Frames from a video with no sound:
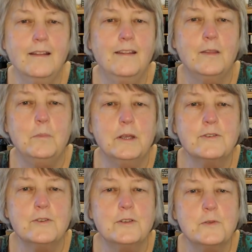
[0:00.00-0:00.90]
the
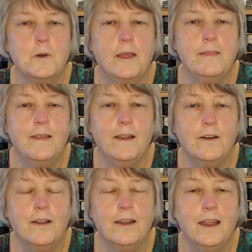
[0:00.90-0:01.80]
picture is right
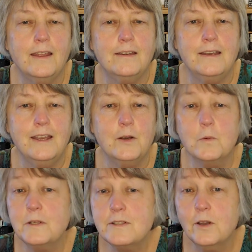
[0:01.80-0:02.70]
there and I can hear
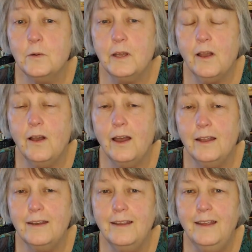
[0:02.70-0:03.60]
what's going
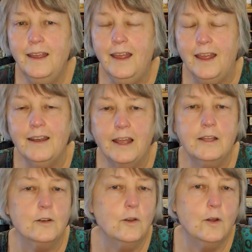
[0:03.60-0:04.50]
on and I
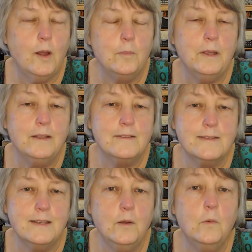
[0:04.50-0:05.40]
can look up and
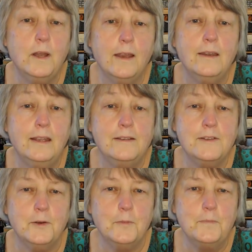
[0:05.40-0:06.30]
see when I need
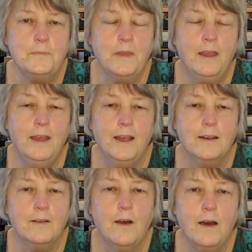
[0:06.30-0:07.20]
to. In
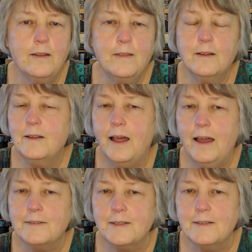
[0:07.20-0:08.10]
a lot of the
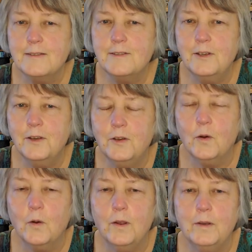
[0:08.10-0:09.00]
classes,
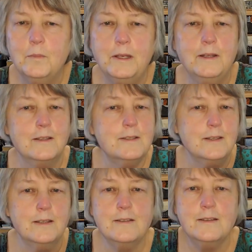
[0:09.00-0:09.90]
you're going to be
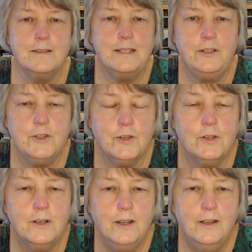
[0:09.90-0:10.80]
listening to the
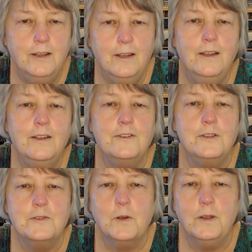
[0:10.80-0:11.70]
teacher.
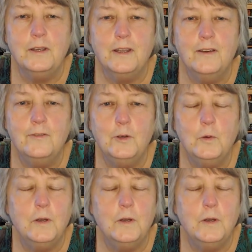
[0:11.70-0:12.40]
She's going to give you